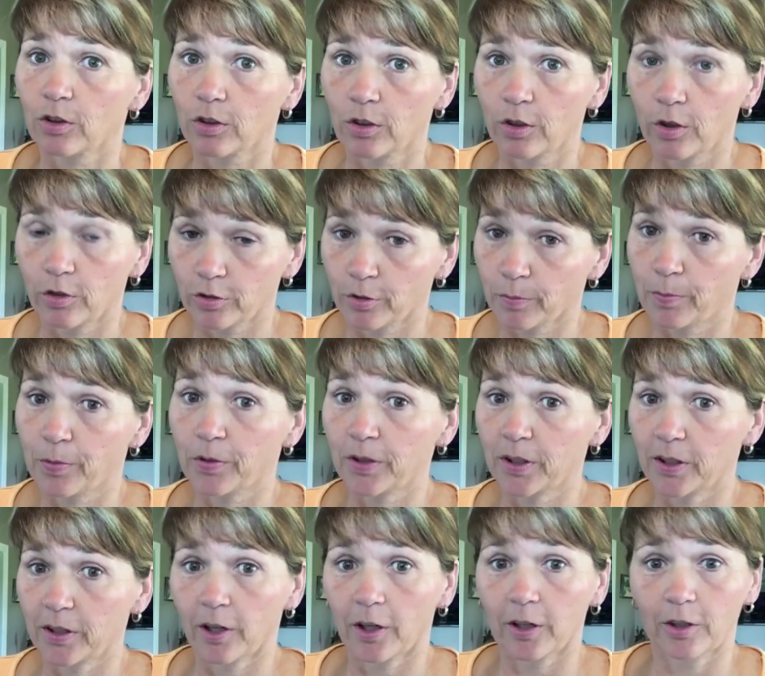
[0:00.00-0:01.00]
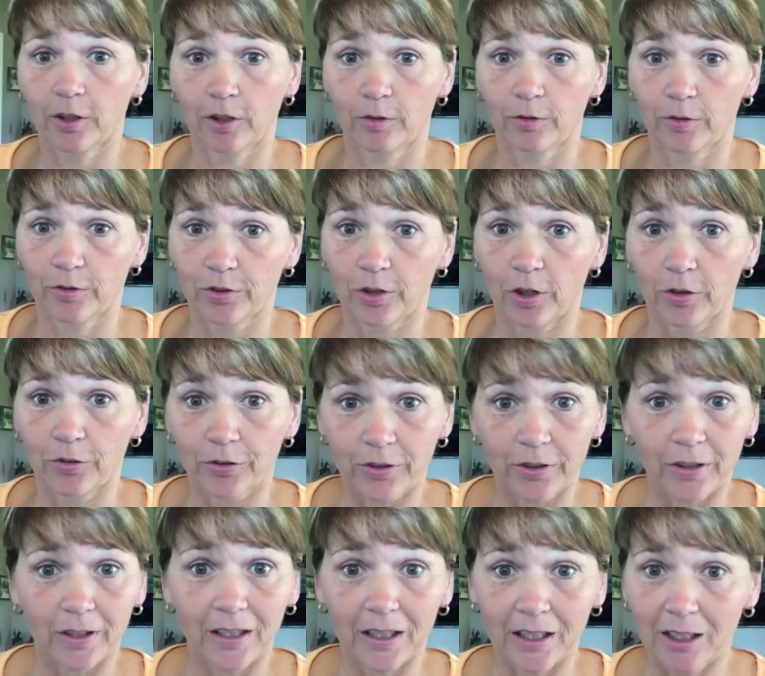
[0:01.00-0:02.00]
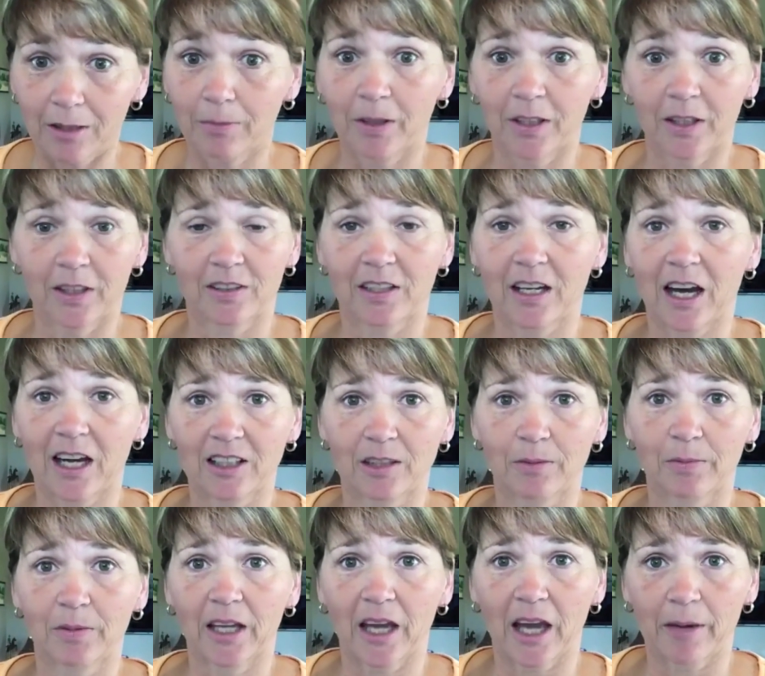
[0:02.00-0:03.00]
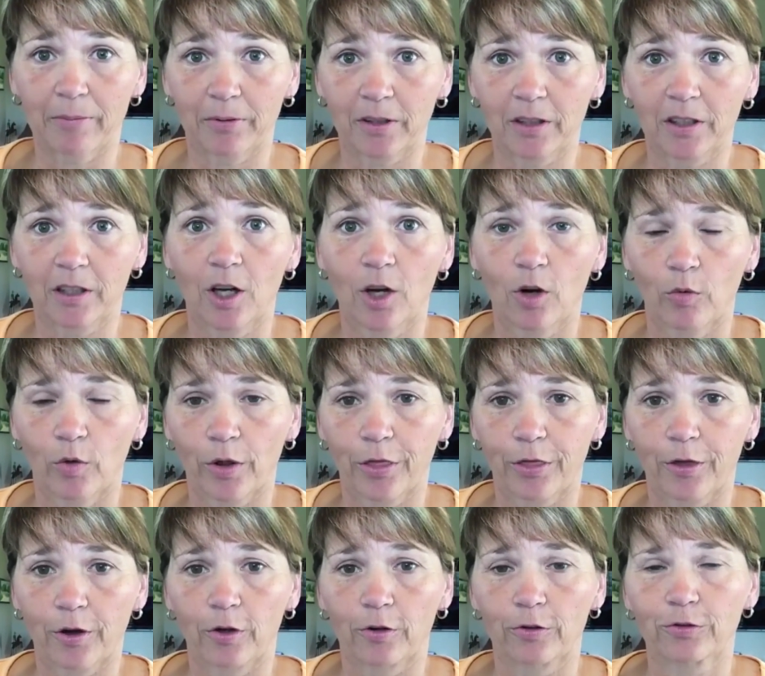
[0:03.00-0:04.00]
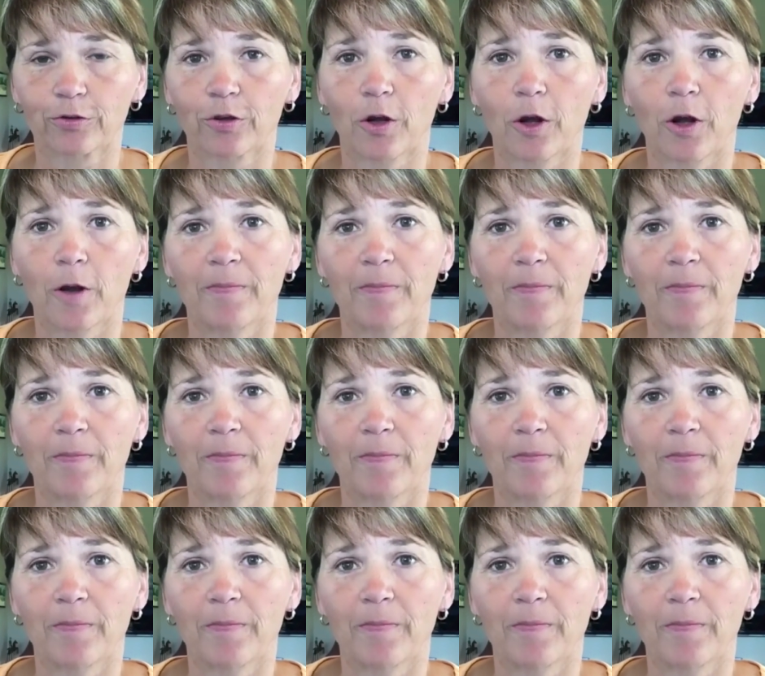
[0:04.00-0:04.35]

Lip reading: Those are pretty darn good results. Anybody's got to be happy with those.